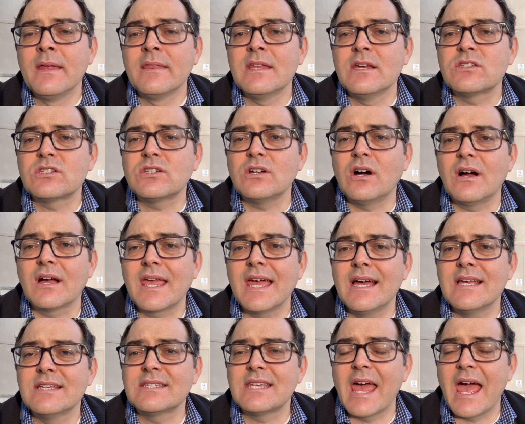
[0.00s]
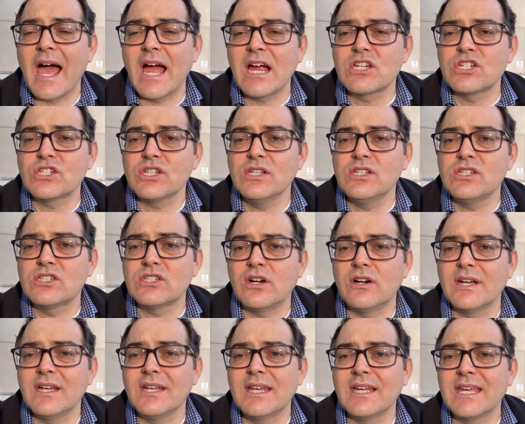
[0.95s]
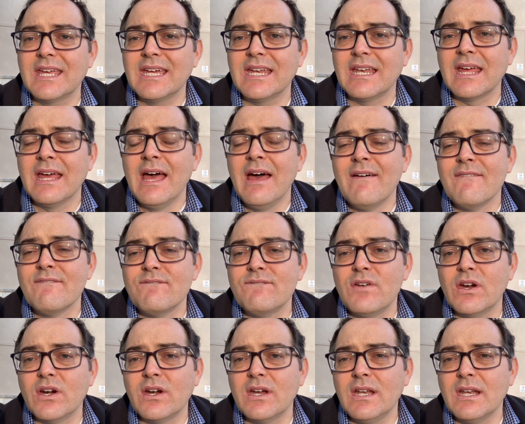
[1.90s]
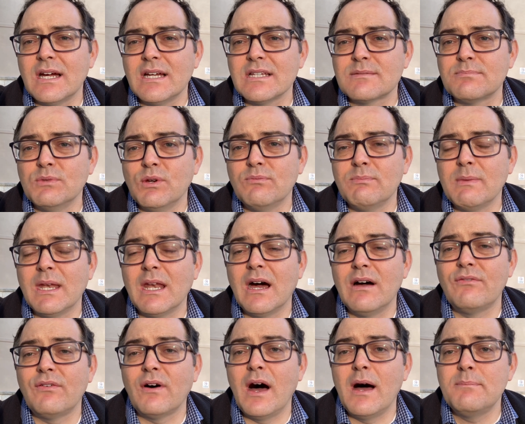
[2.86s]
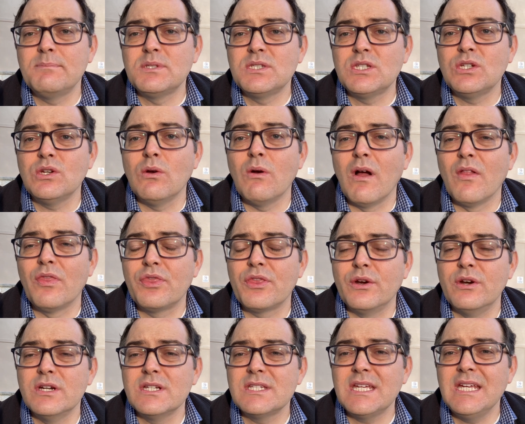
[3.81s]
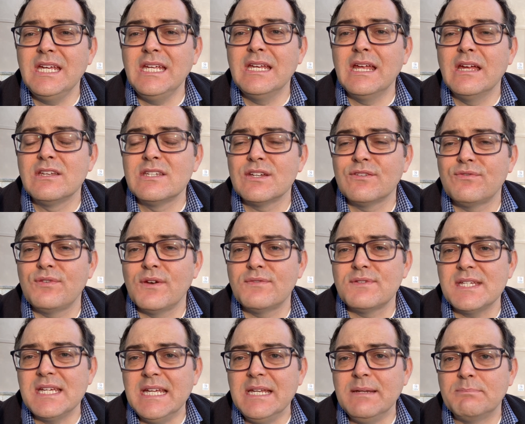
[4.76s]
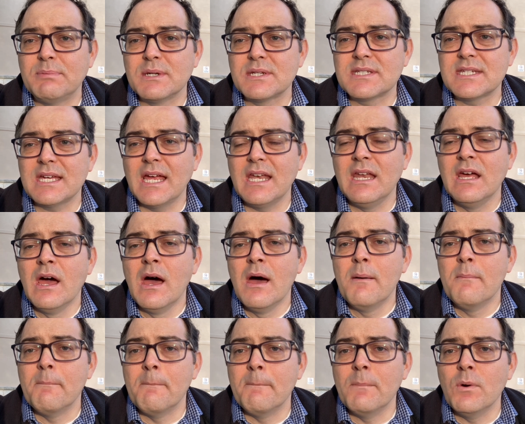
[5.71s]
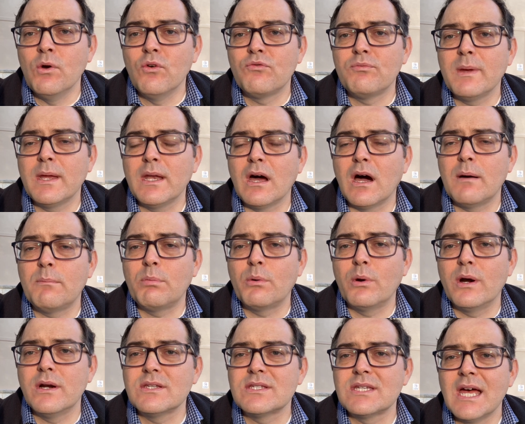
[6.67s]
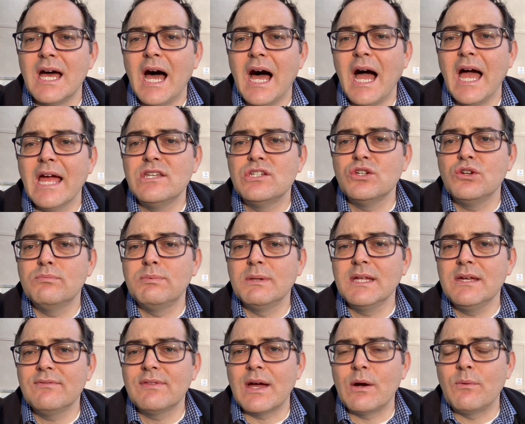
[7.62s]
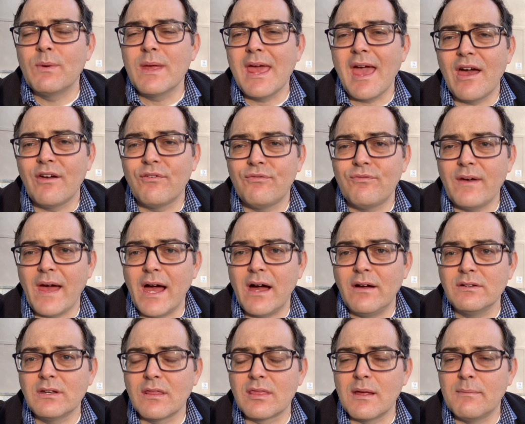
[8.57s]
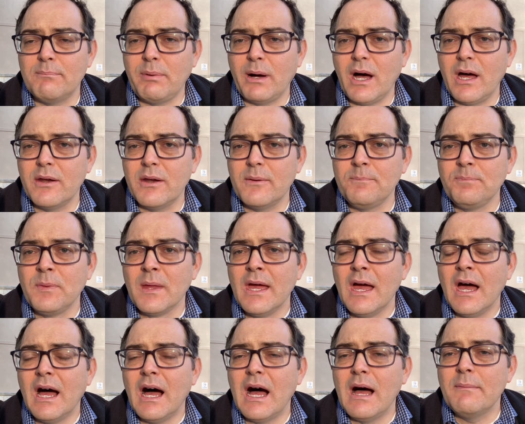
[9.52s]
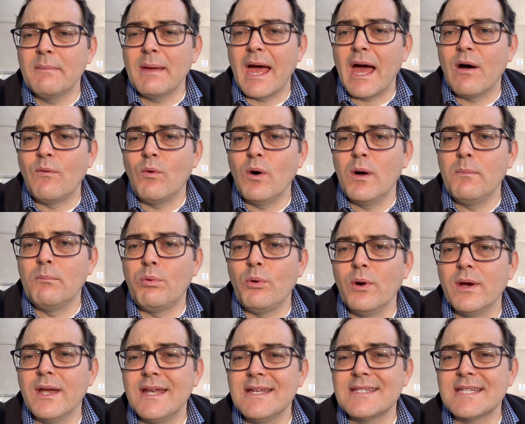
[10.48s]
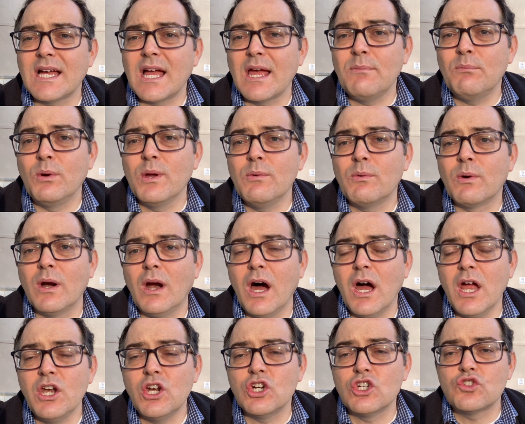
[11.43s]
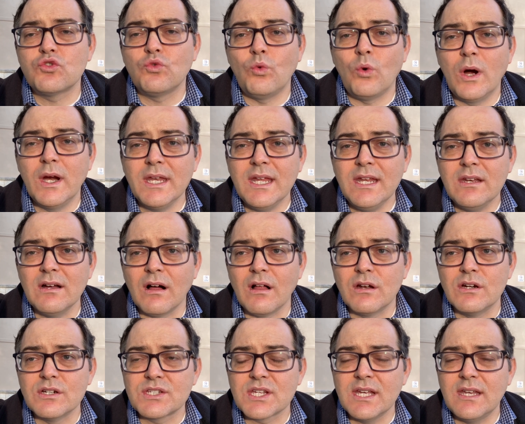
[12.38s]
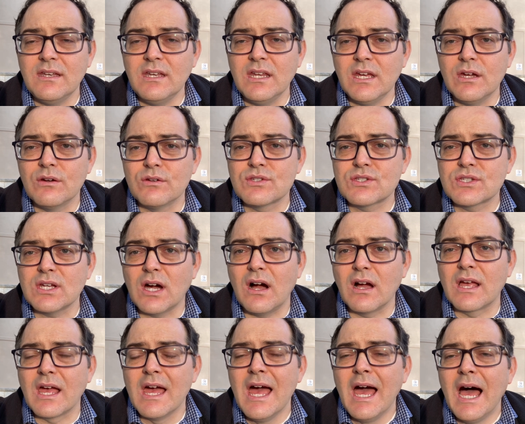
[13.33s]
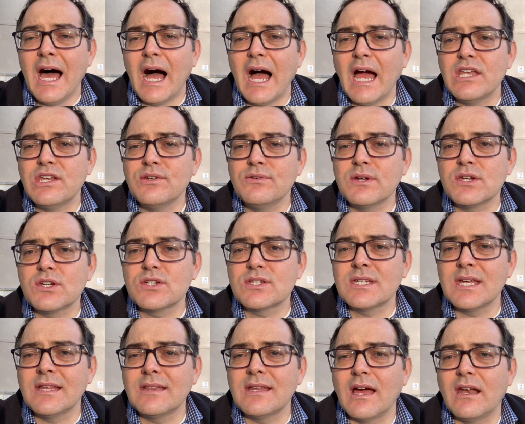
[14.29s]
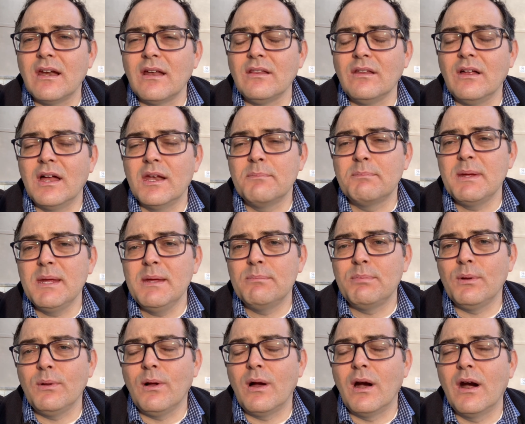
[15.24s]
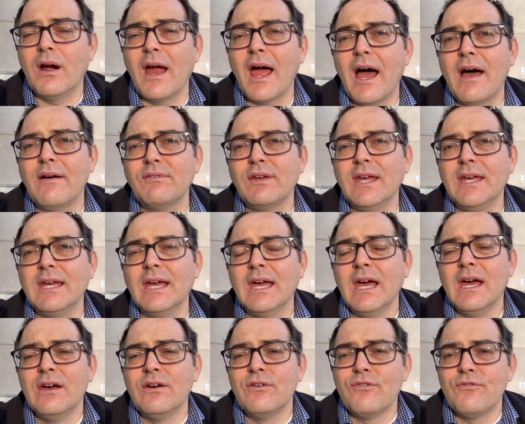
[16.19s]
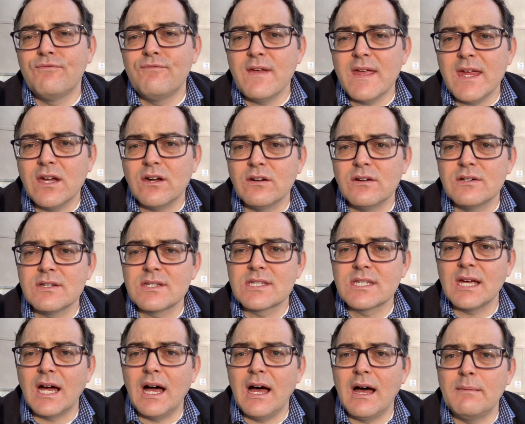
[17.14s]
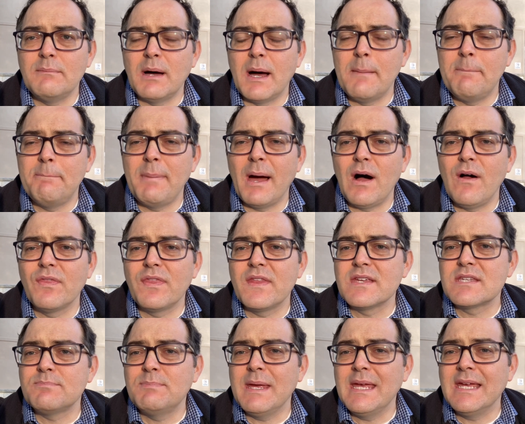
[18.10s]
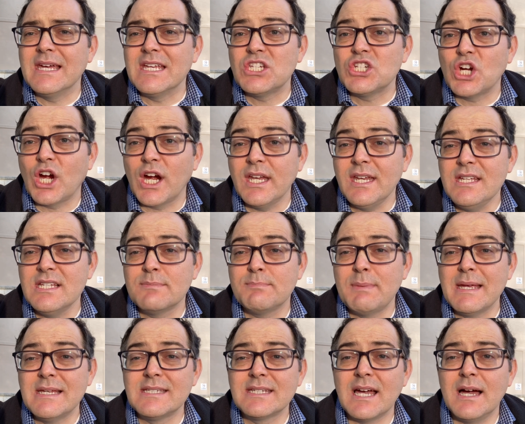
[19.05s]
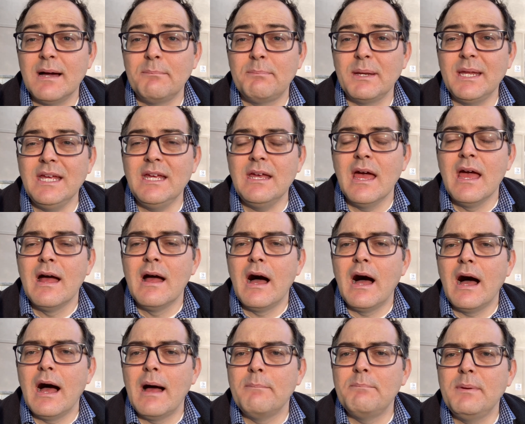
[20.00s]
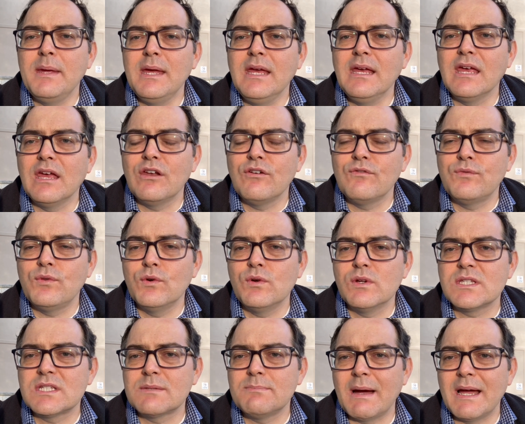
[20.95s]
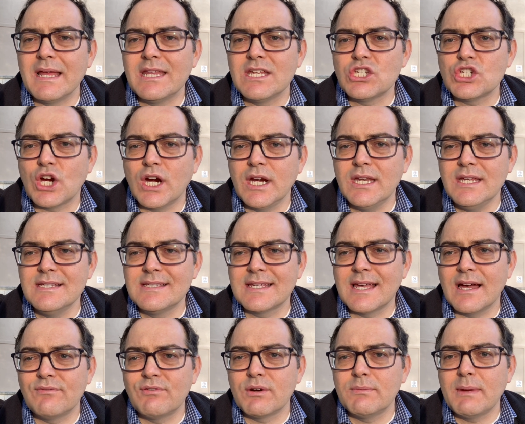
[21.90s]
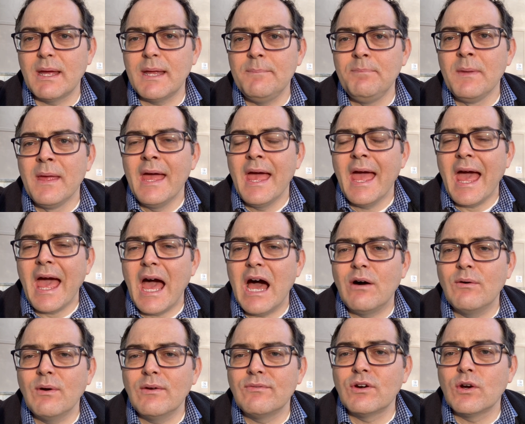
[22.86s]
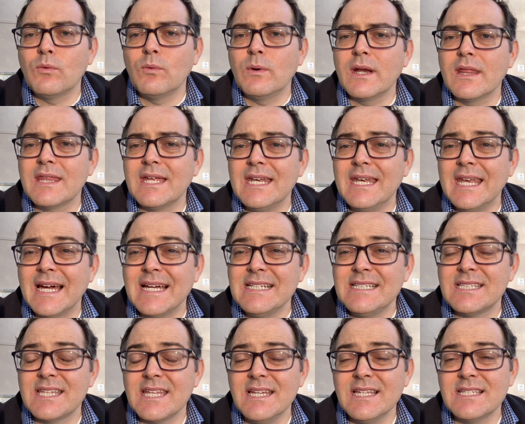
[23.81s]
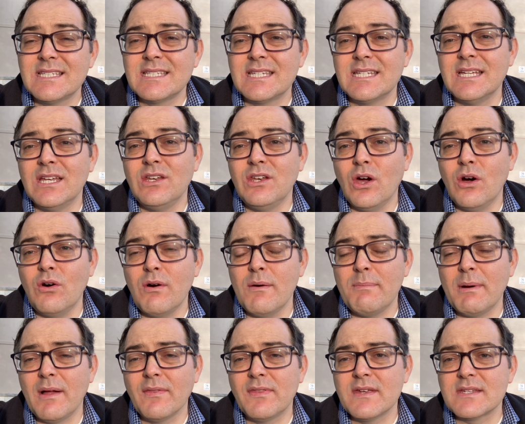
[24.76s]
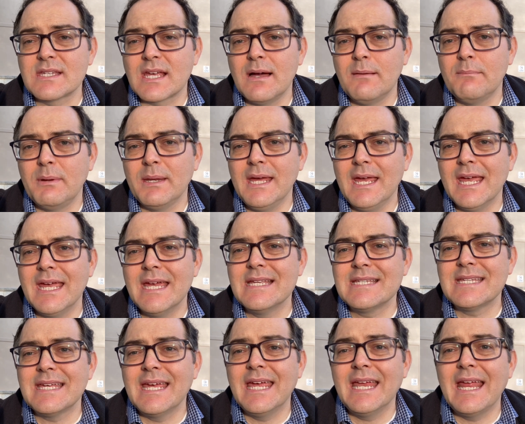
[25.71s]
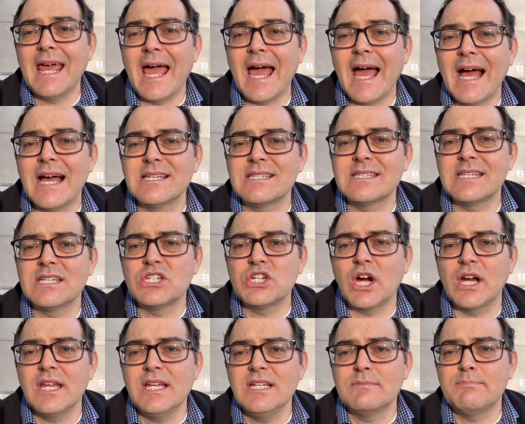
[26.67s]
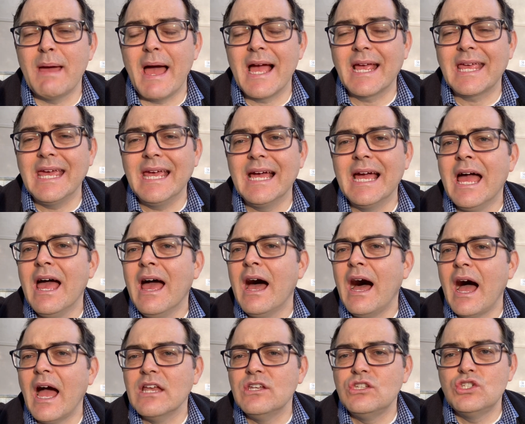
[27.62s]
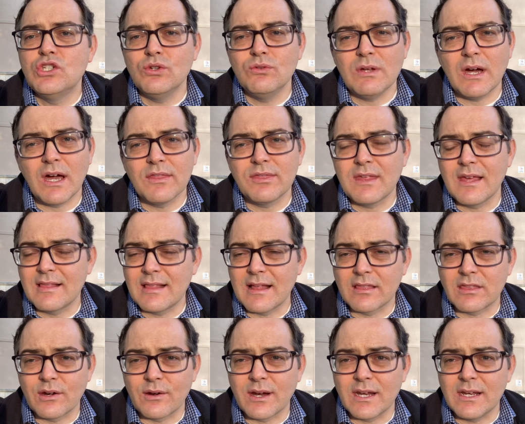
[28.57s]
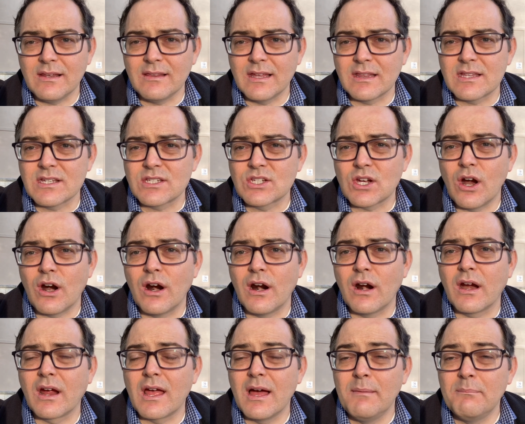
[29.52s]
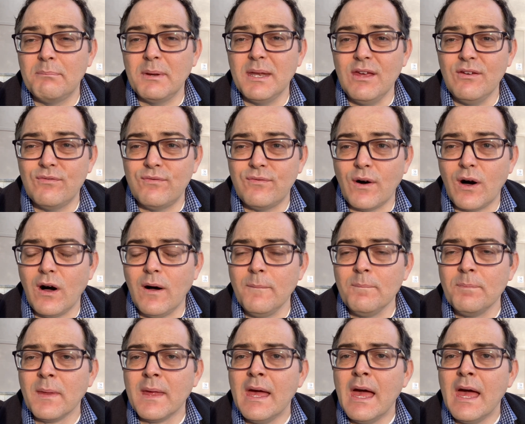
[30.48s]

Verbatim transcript: This stock has actually started to get very nice movement of up to 13 to 15 percent movement upwards. I do believe that we have found the bottom. Um, at one point in time, we were under $20 in NIO stock. I do understand that a lot of people are having fears um, about this being a Chinese-based company, uh, being influenced by the Chinese government. However, one of the nice things to know about this company is it has the Chinese backing. I do not think that they're going to let this car company fall.